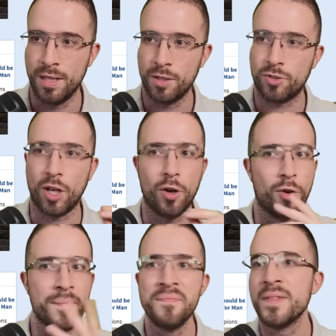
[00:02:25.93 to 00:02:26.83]

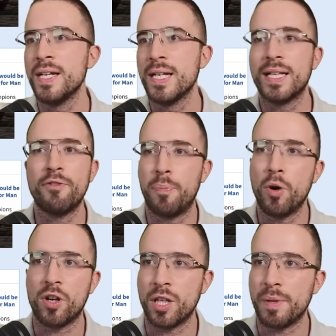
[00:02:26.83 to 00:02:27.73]
So, Liverpool
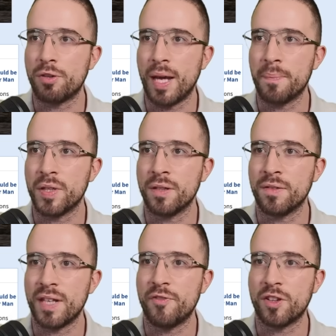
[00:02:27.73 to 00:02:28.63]
are going to be
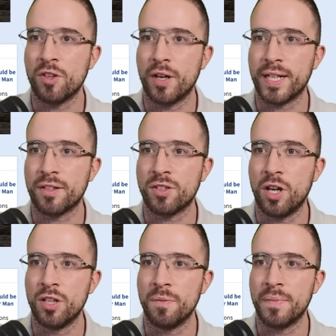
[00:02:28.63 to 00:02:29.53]
champions. If it's not against
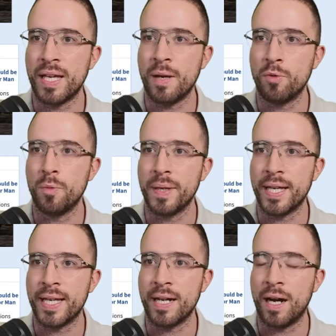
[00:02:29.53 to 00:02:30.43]
Tottenham, it will
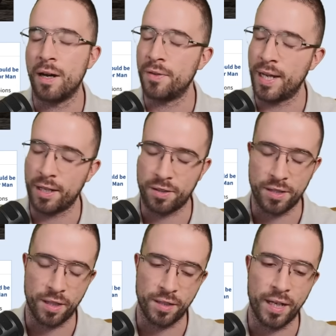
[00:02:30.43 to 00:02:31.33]
be... Oh, no, actually,
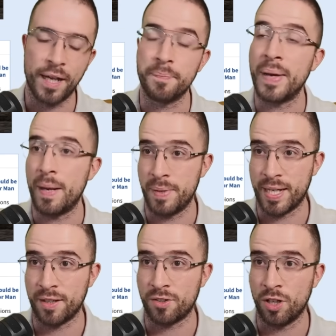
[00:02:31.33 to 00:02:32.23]
no. It better be
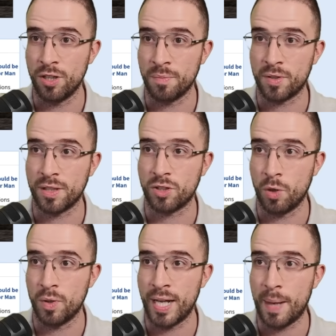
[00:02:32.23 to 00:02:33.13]
against Tottenham because I
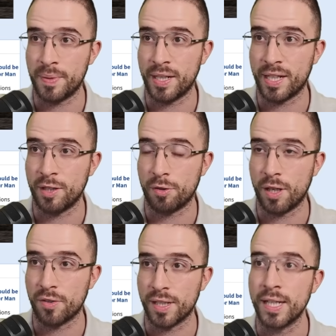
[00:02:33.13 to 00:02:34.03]
don't want it happening against
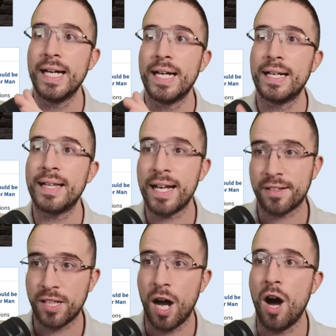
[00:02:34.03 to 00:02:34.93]
Chelsea. Let's
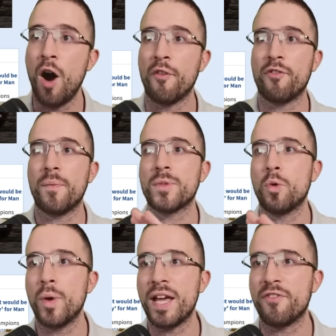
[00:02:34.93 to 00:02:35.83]
start off
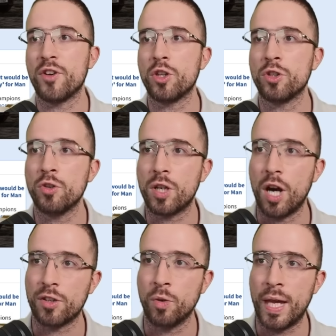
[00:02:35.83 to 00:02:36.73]
with
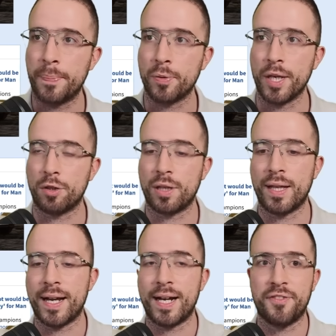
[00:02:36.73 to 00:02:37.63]
Newcastle-Ipswich.
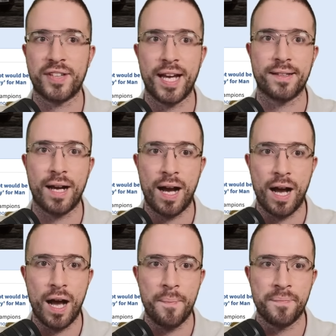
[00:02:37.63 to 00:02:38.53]
Like I've said,
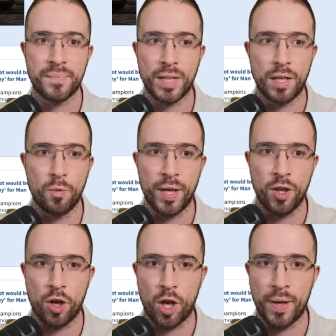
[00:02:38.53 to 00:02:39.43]
we're
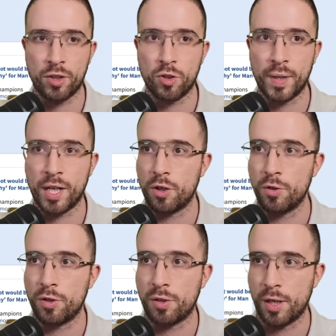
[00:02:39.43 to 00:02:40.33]
not going to
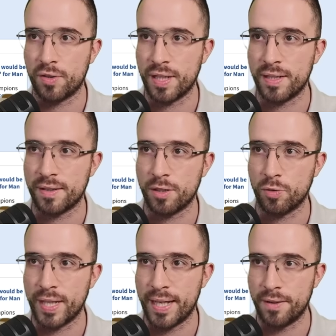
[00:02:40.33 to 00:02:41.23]
include Chelsea in this until
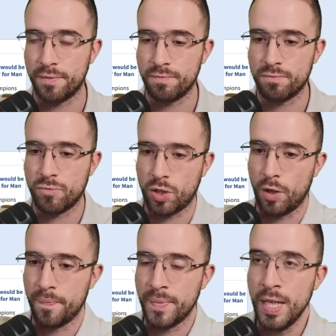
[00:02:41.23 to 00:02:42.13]
the end.
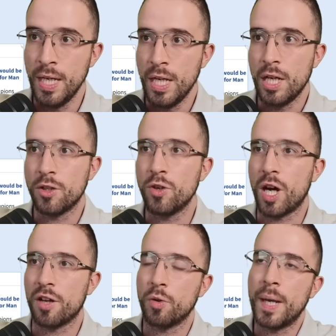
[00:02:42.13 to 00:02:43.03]
So,
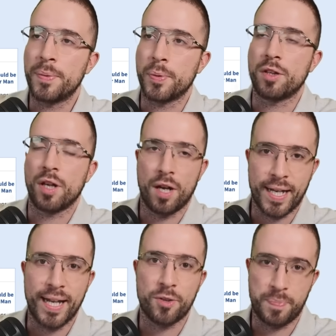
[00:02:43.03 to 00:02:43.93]
Newcastle-Ipswich.
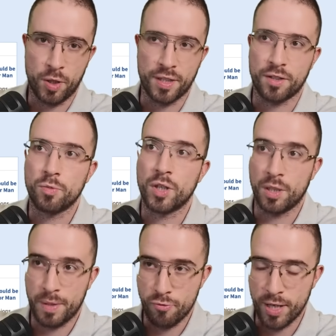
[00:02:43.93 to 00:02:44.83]
Okay, let's be honest. We're going to
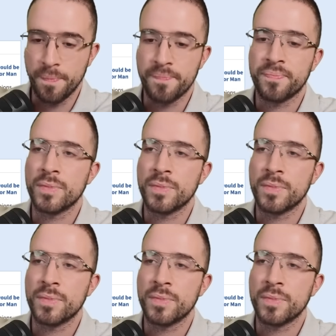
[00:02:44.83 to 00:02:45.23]
be real.